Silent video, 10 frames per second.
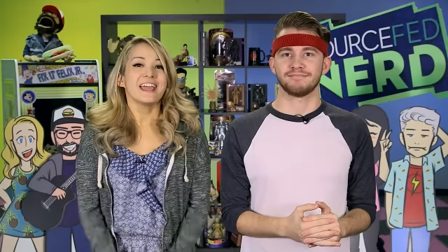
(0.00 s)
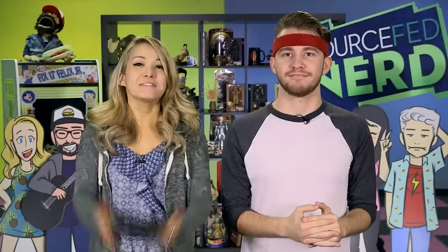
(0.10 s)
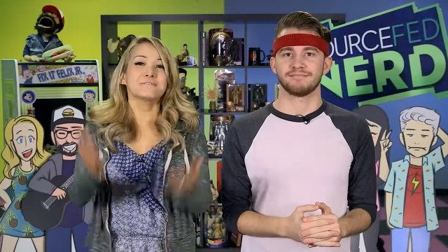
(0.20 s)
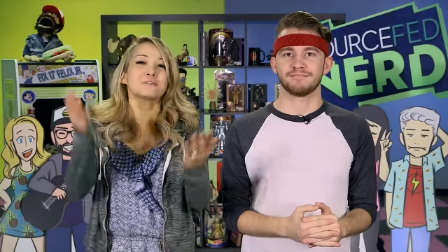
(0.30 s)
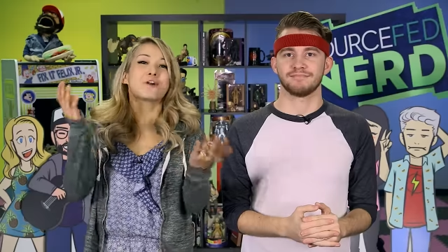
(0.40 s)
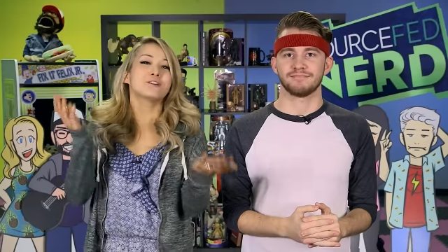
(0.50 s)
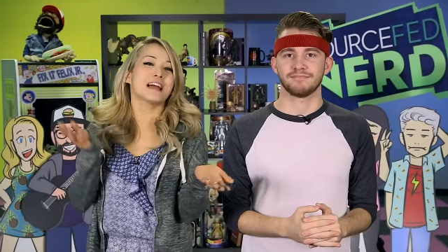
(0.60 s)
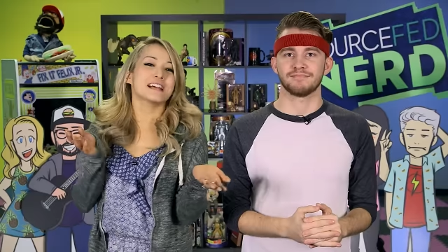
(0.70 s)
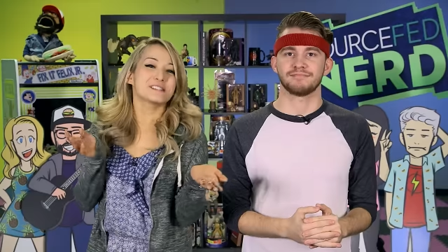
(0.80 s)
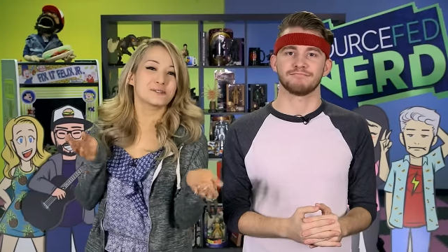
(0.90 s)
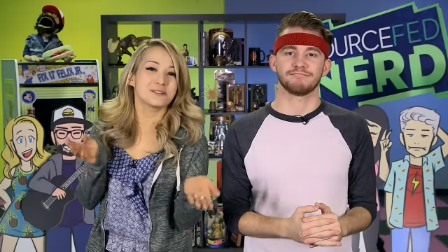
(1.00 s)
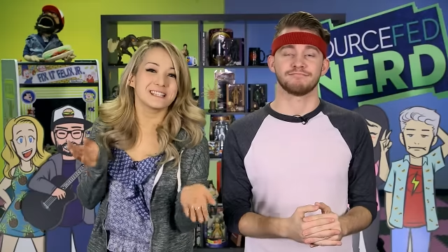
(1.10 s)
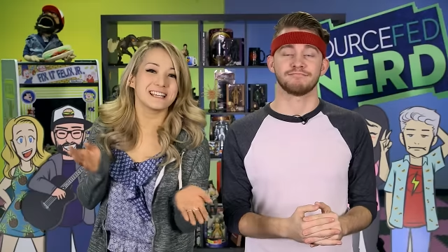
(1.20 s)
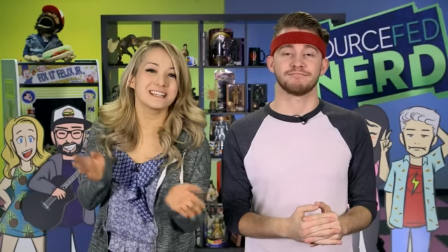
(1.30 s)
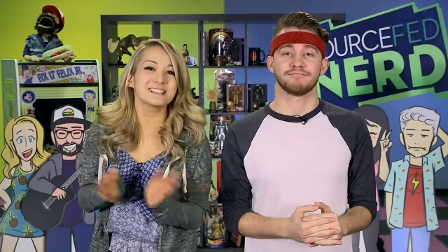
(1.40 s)
Speaker 1: And for our last story of
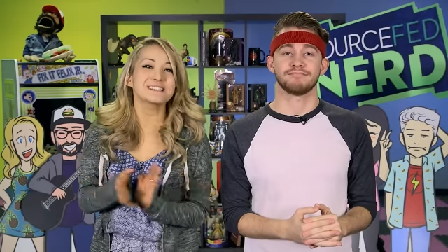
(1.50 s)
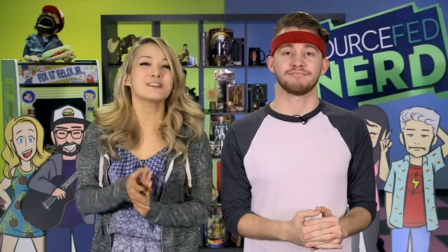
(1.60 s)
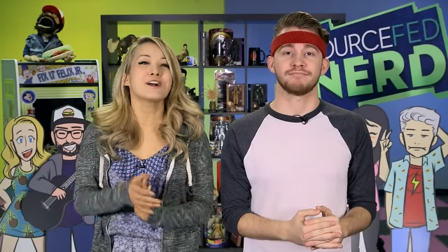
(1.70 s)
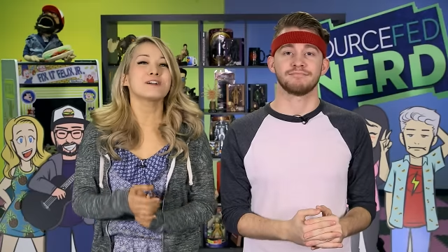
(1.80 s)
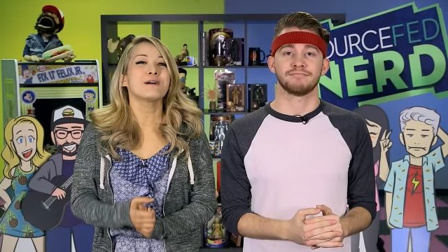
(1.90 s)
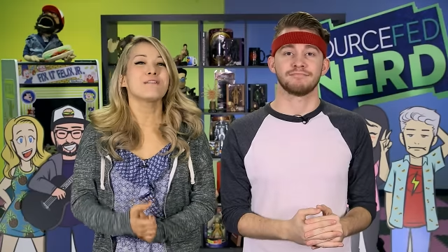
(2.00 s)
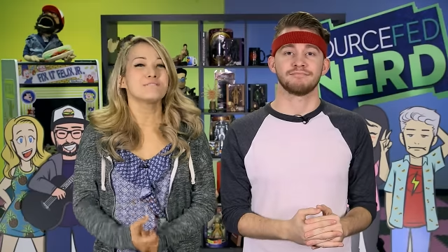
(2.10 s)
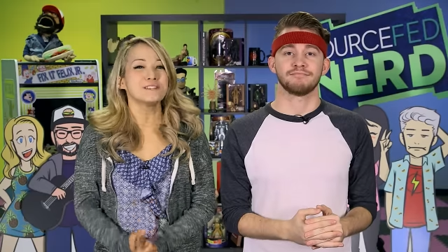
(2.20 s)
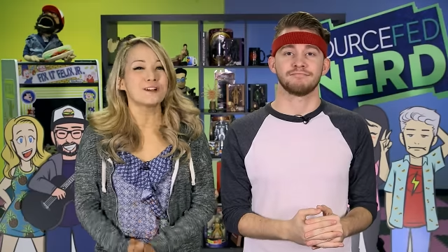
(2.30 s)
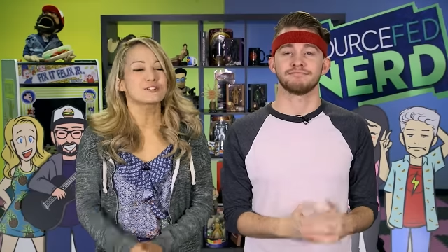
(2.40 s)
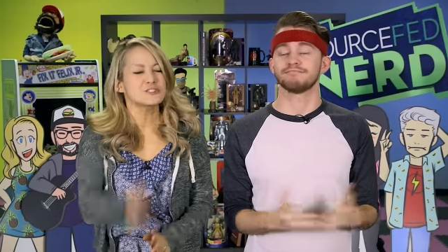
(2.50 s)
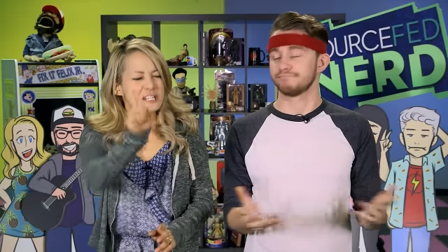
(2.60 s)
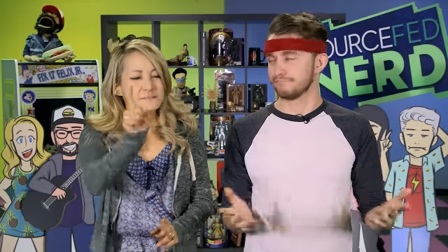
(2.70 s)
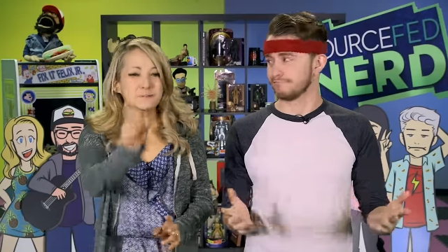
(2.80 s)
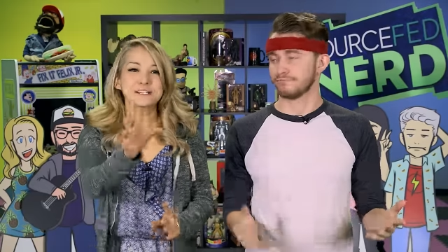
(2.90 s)
the day, let's talk about V R
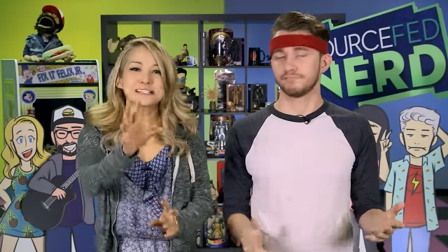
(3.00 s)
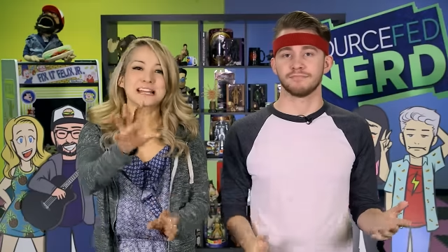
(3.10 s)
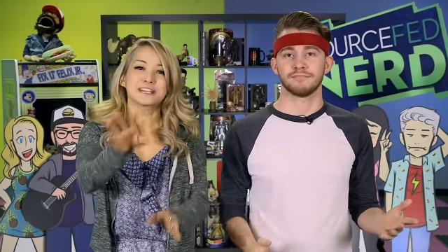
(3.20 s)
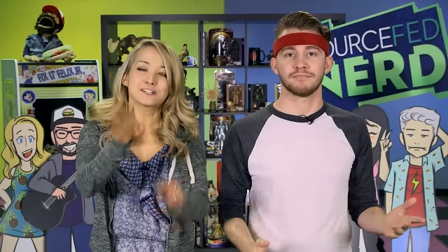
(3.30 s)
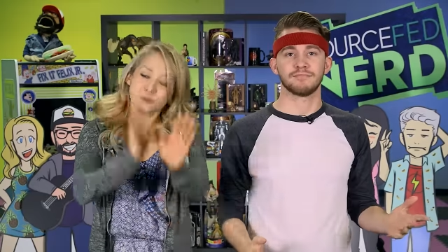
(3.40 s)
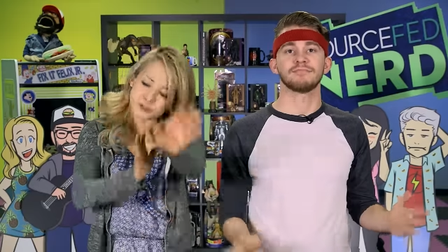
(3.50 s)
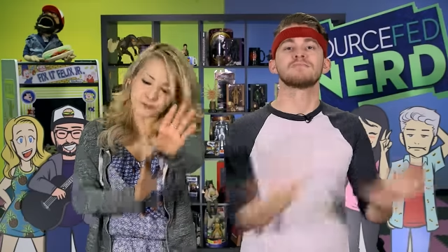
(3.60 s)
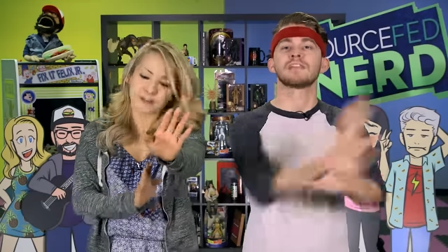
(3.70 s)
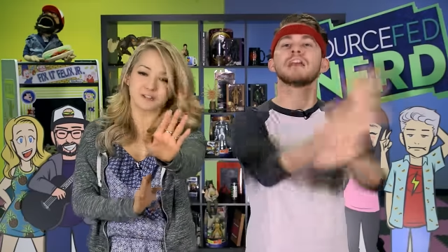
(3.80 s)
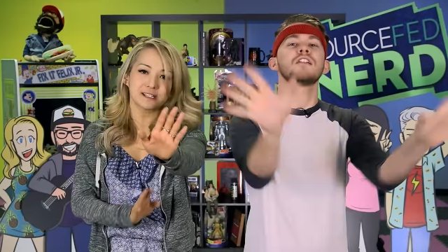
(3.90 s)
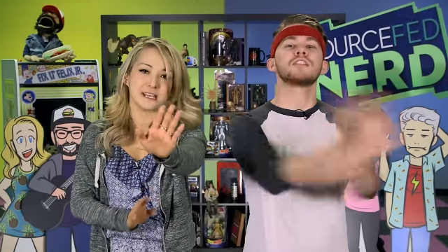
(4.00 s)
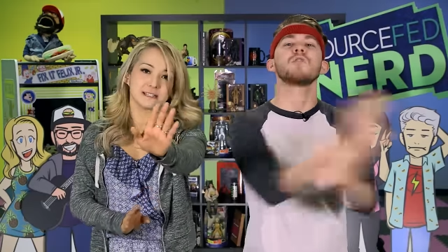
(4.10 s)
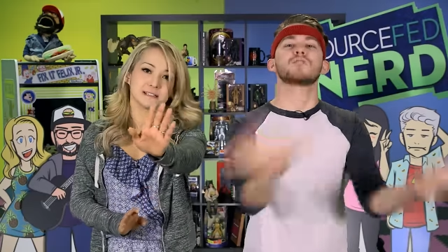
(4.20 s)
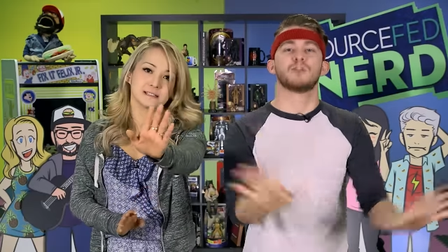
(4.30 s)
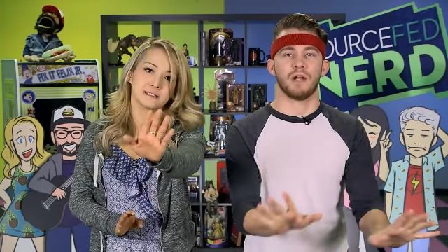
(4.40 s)
just for a second. Don't tune out just
Speaker 2: yet.
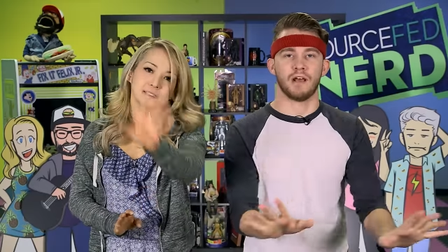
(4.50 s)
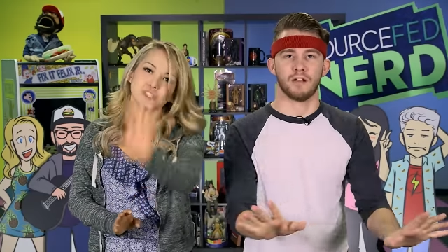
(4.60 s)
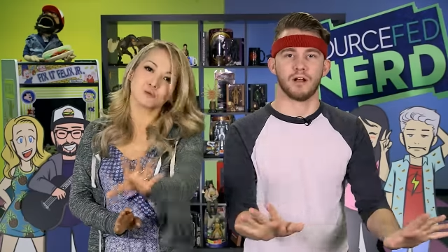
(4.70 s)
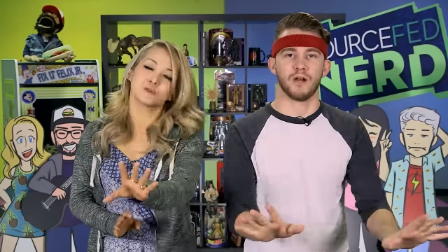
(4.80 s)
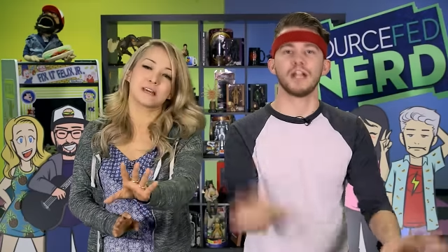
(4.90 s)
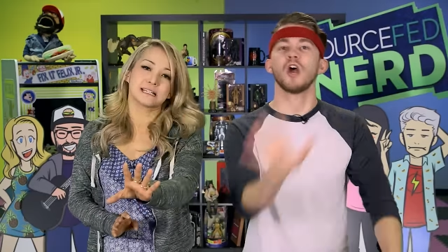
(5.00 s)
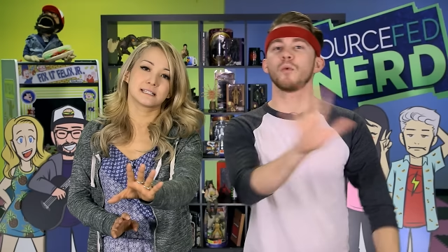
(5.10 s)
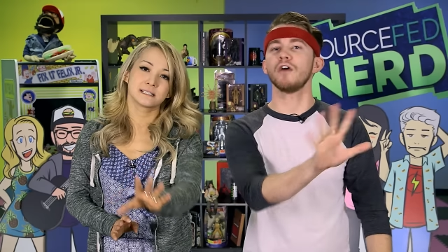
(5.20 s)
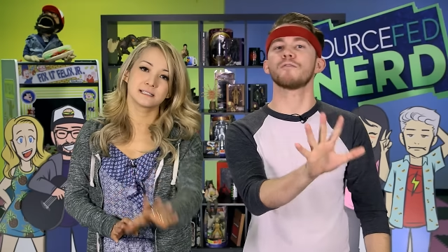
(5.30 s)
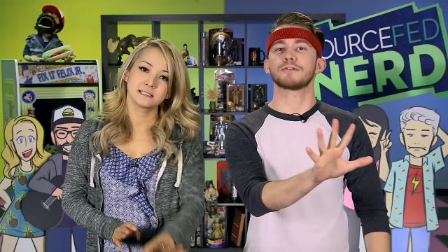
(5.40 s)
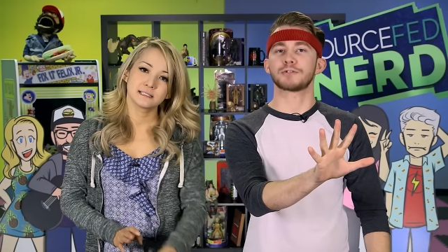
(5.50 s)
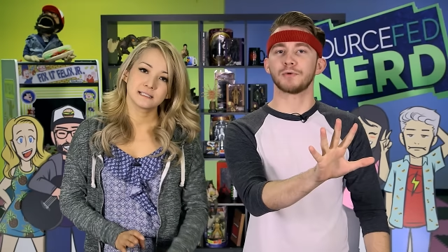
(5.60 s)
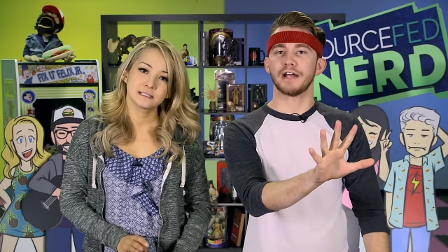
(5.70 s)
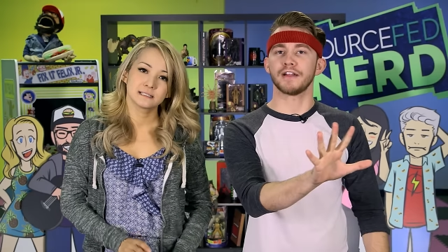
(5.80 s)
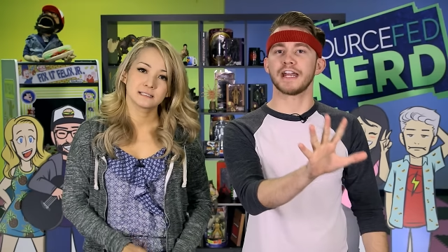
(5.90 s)
Don't tune out, all right? We know virtual
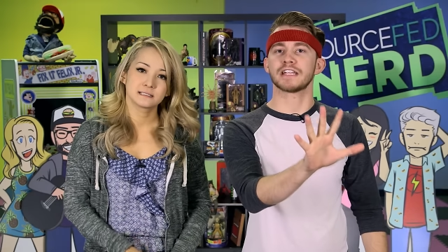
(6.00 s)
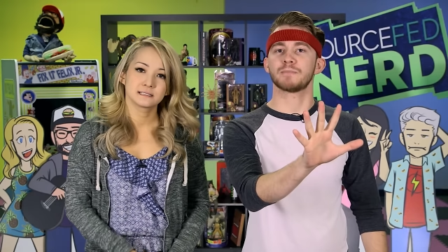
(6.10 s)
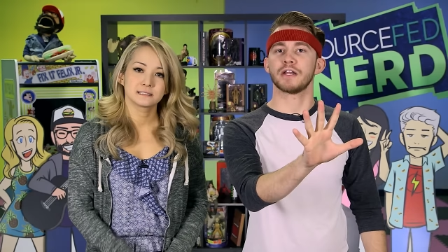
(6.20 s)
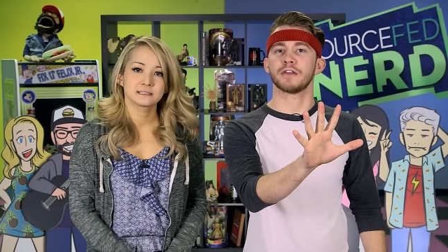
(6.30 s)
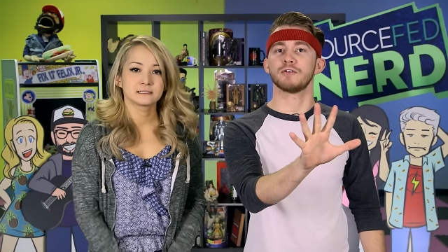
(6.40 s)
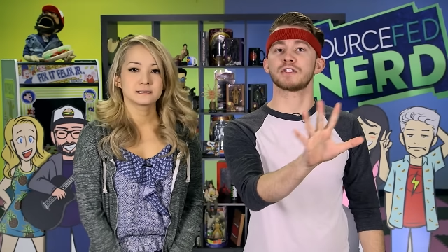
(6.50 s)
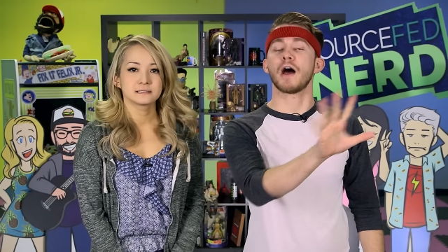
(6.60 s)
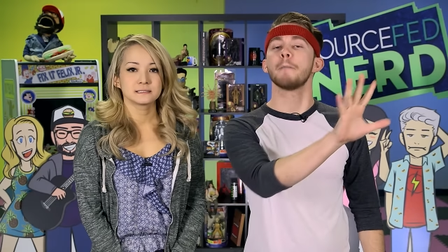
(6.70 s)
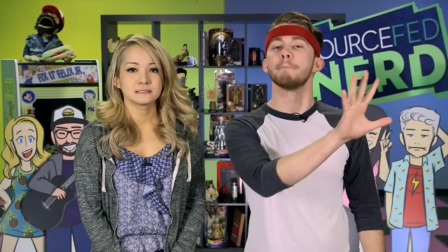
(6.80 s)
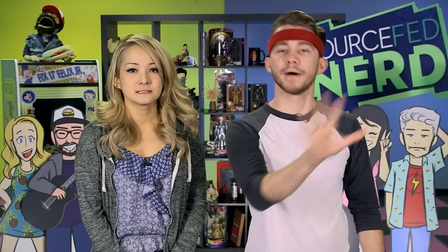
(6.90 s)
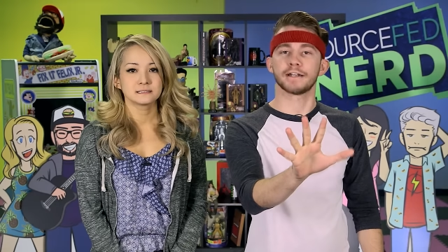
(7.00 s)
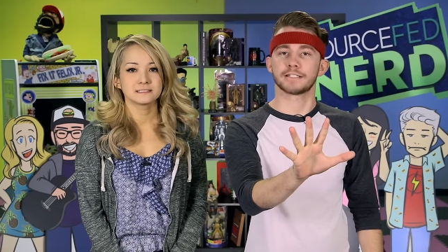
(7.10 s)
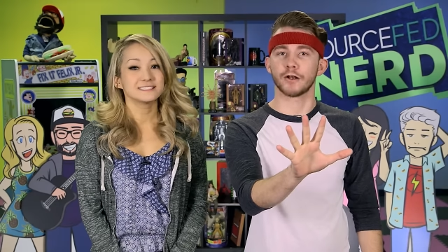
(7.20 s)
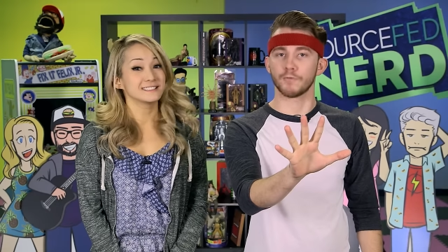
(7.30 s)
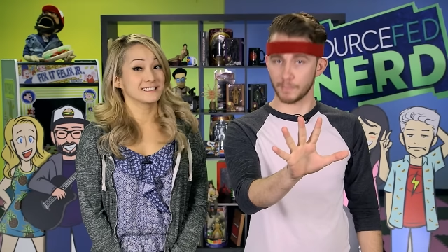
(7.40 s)
reality has been in the news a butt
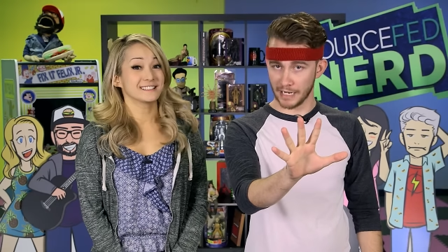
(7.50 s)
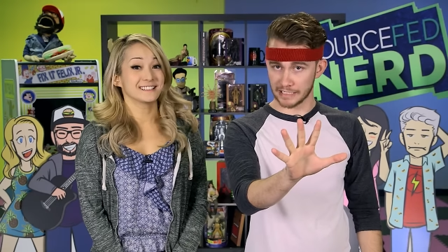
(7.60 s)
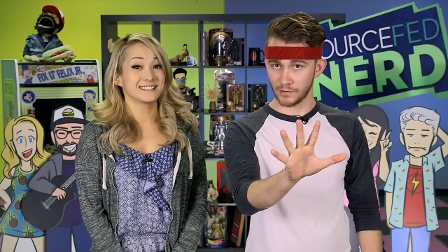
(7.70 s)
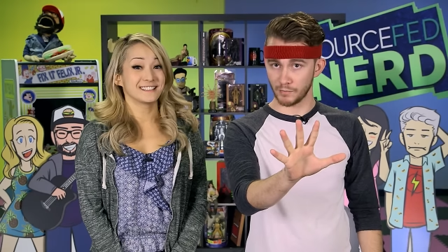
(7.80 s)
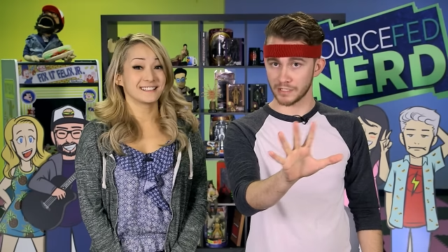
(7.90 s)
ton over the past few